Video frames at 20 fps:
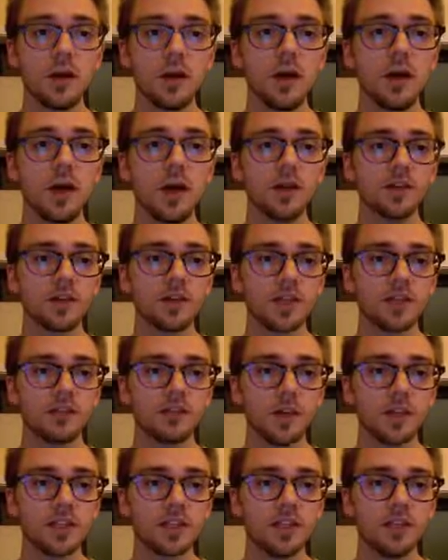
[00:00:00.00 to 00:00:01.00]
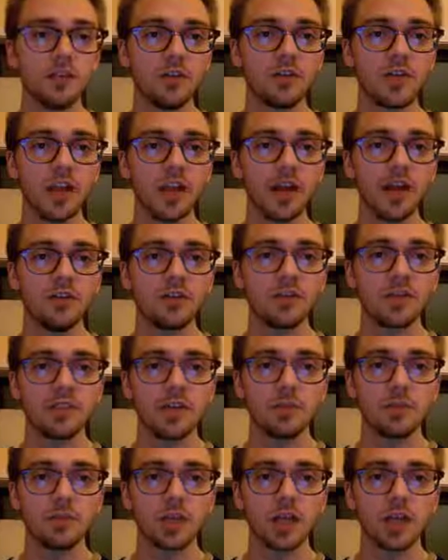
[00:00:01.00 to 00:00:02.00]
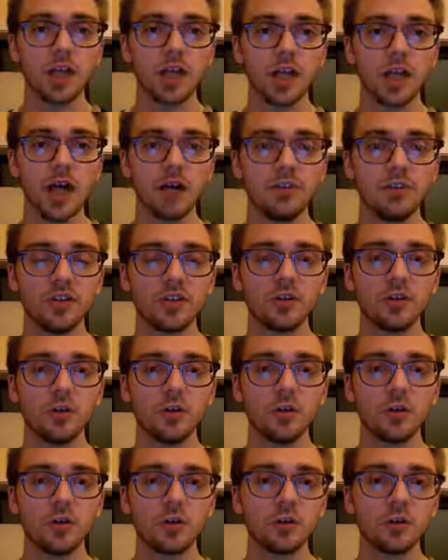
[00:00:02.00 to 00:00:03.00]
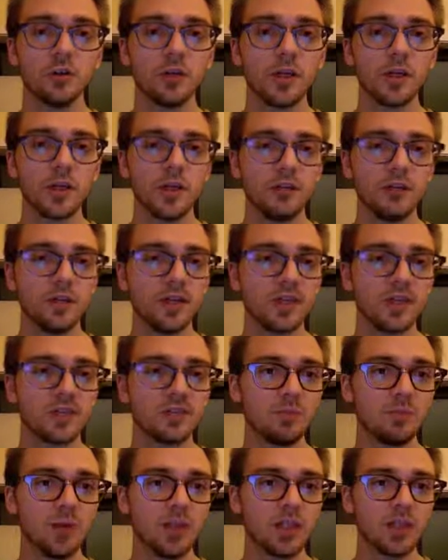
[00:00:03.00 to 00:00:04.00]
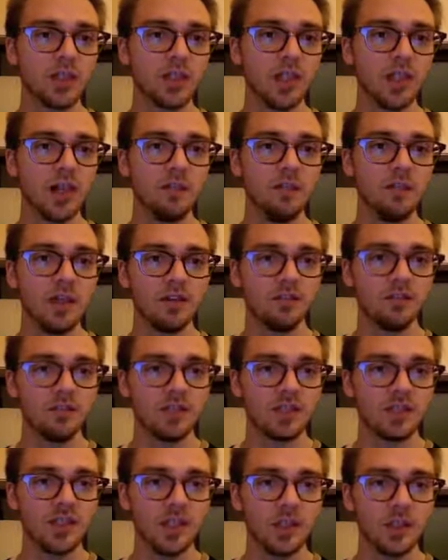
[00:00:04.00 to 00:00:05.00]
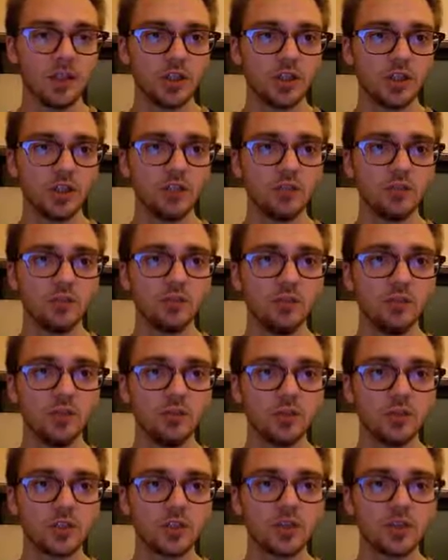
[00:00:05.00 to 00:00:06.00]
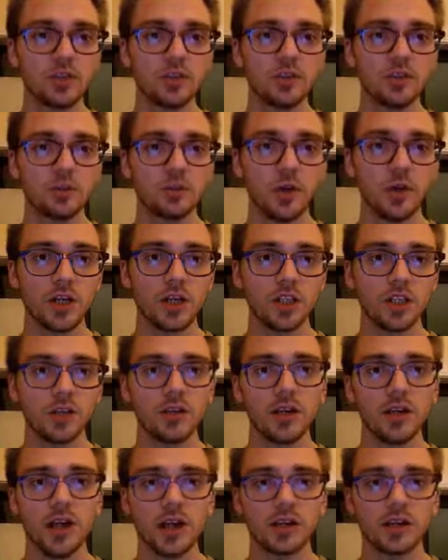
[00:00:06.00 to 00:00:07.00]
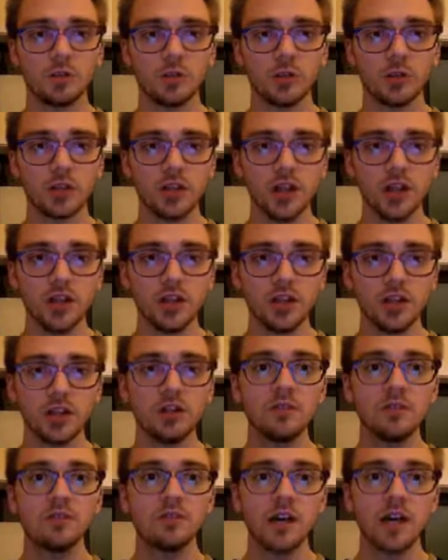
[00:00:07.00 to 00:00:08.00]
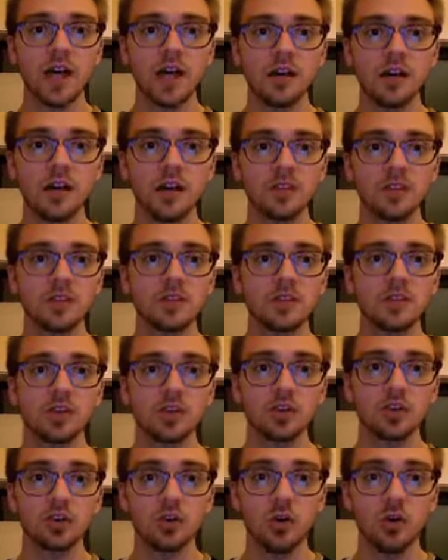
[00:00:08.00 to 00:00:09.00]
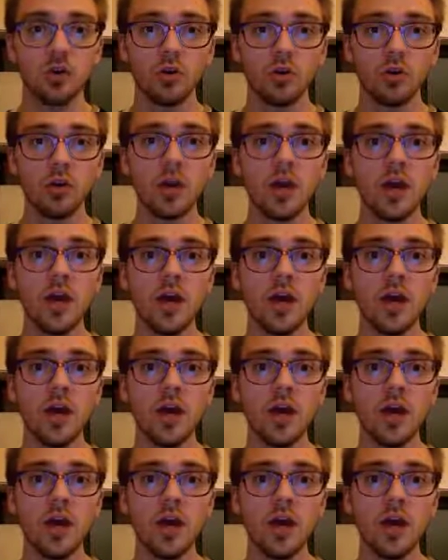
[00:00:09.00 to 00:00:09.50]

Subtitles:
I forgive myself that I have accepted and allowed this world to become an expression and manifestation of abuse, suppression, exploitation, violence, control,